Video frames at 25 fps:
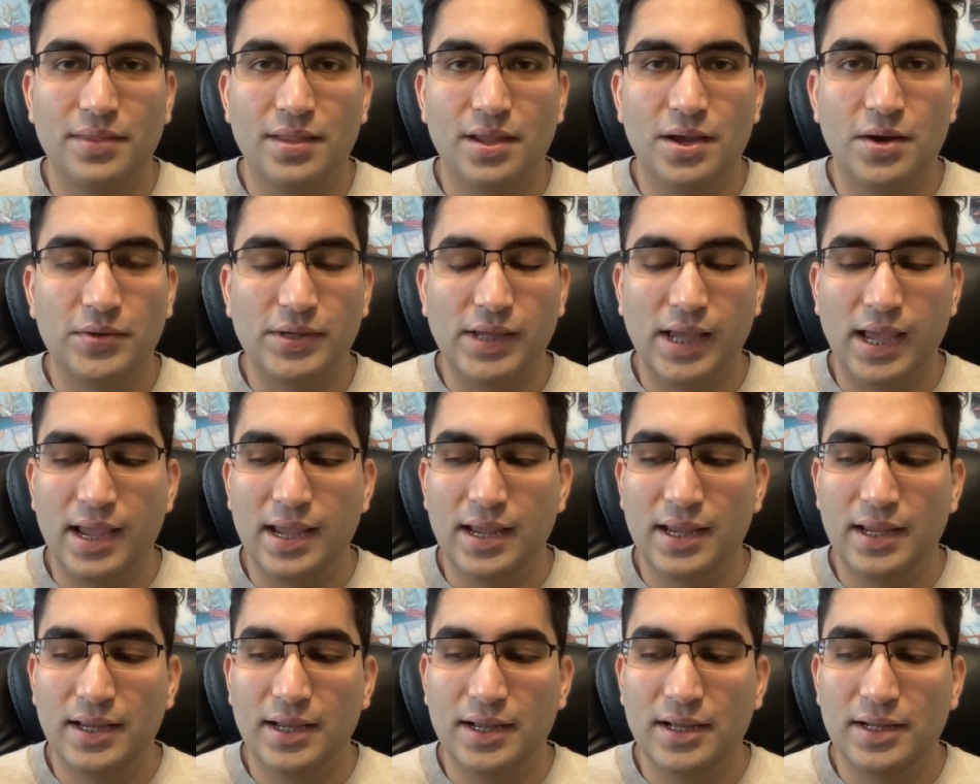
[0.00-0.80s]

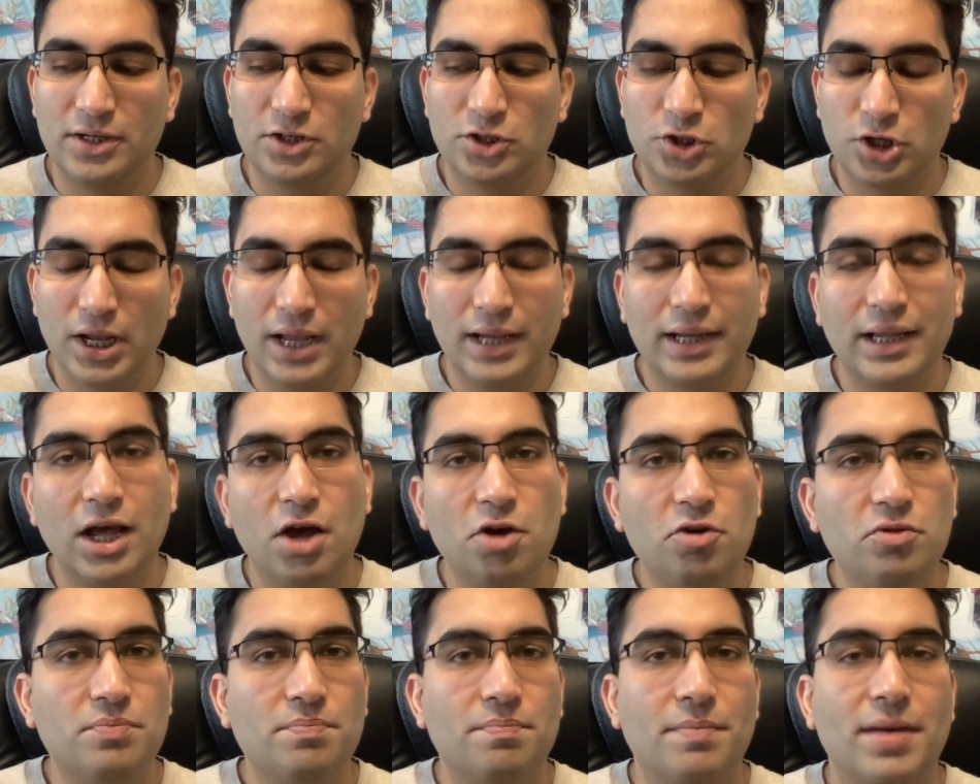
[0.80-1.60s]
Okay, check
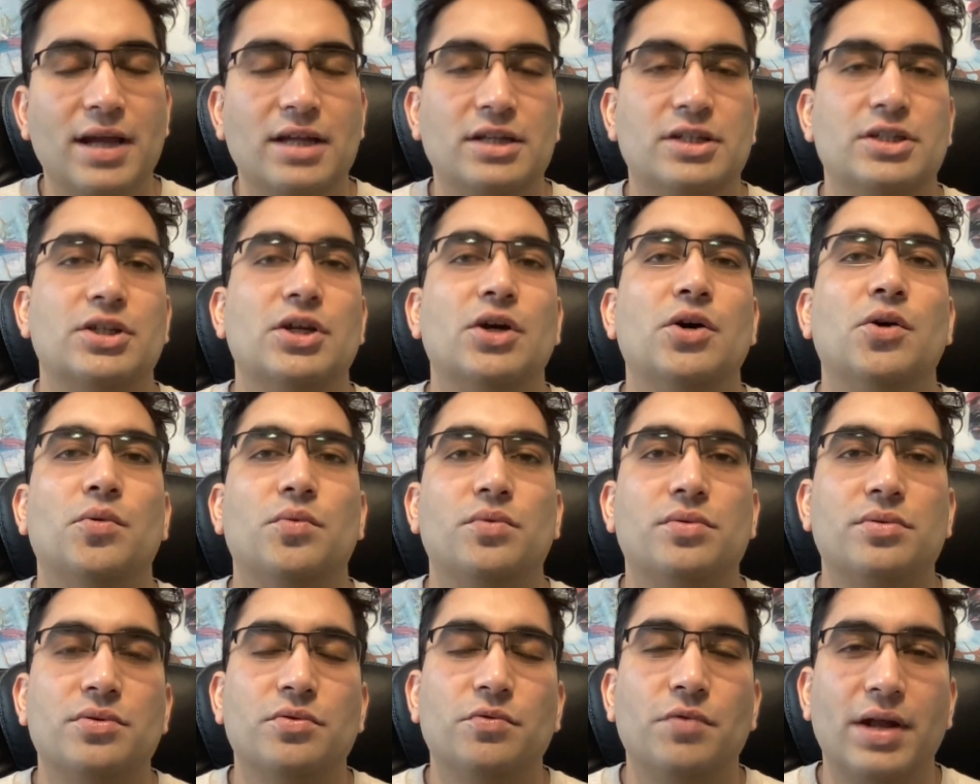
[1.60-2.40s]
out my
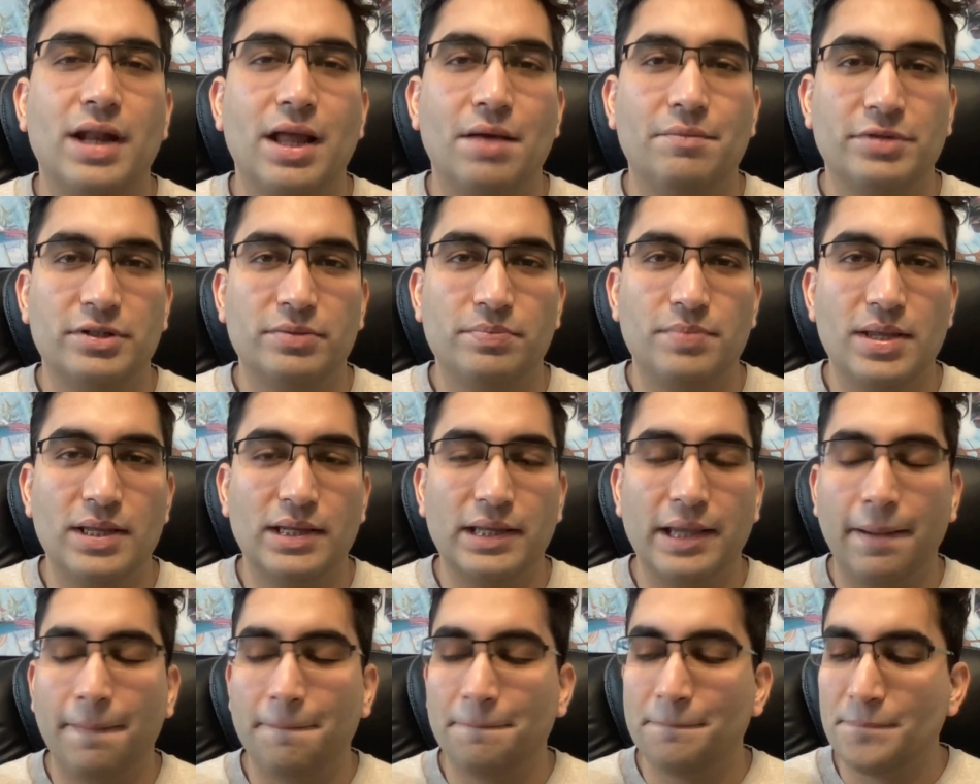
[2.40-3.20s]
tone when I'm
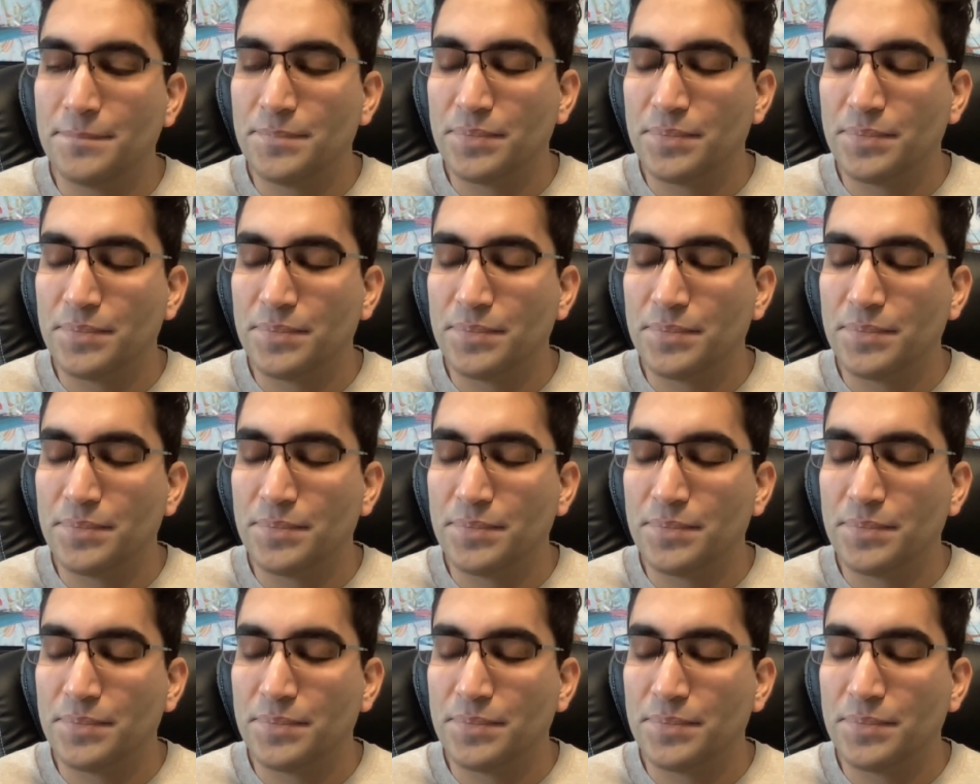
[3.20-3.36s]
speaking.